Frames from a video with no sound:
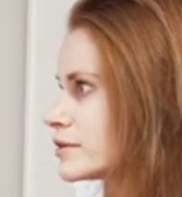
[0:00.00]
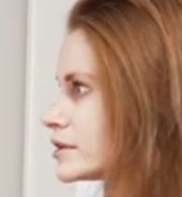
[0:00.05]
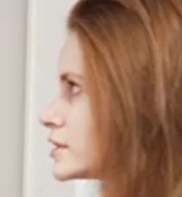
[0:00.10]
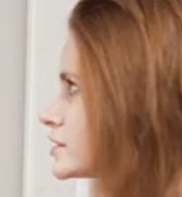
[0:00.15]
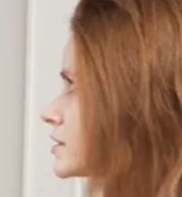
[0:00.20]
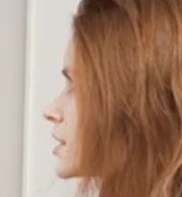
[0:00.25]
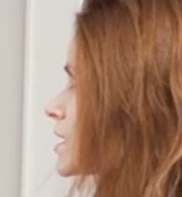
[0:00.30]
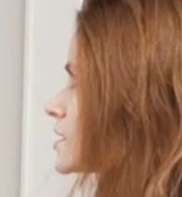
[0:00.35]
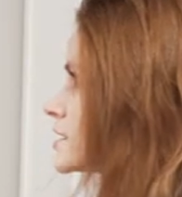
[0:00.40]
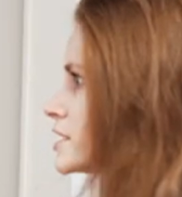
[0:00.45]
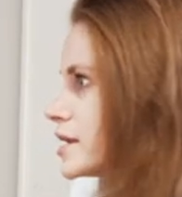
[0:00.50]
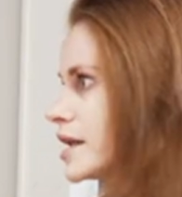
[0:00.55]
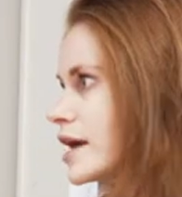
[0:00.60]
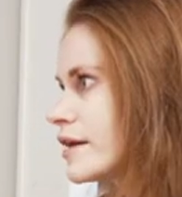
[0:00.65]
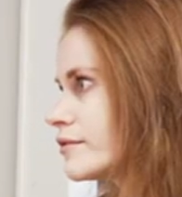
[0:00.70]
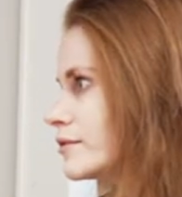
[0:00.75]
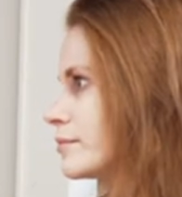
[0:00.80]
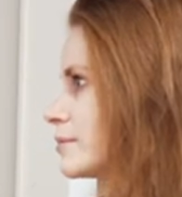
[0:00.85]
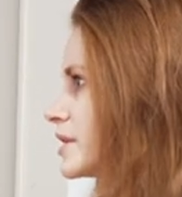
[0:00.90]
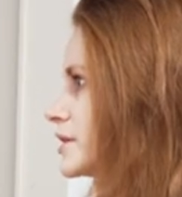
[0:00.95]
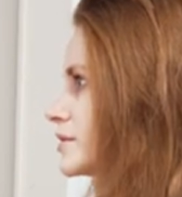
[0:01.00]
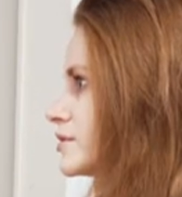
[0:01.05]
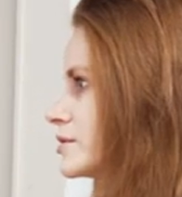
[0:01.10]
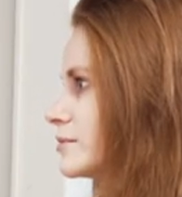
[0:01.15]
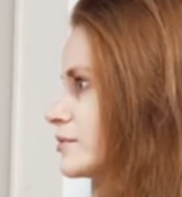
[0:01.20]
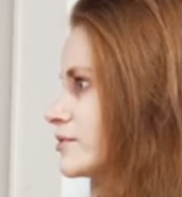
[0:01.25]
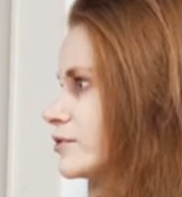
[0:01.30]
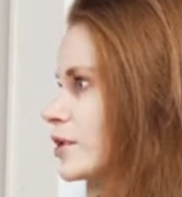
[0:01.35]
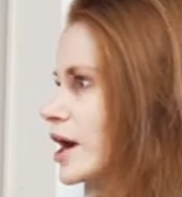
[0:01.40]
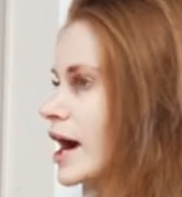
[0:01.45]
of London that I'd never been
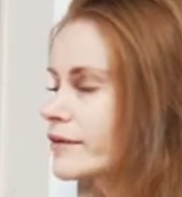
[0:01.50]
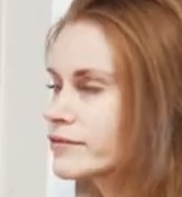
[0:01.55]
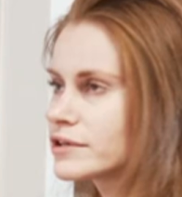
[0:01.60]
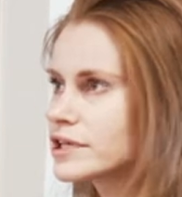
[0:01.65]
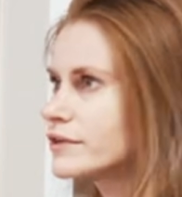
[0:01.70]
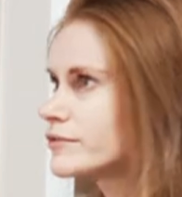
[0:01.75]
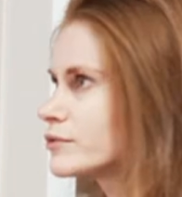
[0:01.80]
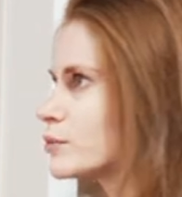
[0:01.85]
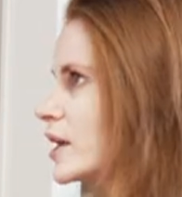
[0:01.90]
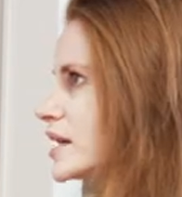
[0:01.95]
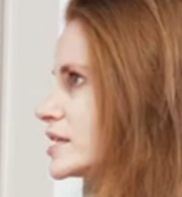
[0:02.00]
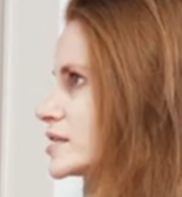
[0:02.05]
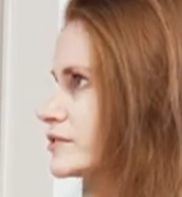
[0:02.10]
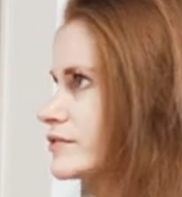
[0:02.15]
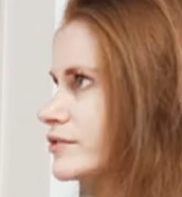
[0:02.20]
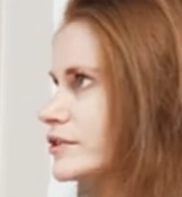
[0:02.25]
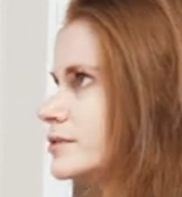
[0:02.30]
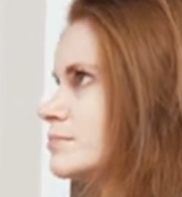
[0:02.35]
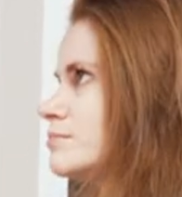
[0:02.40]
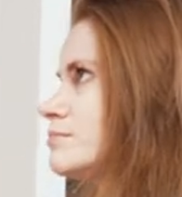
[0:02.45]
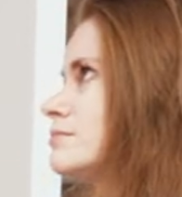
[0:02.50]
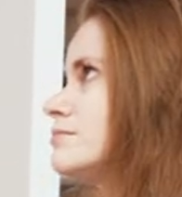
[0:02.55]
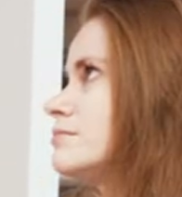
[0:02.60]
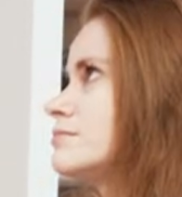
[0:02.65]
to before, I haven't lived west for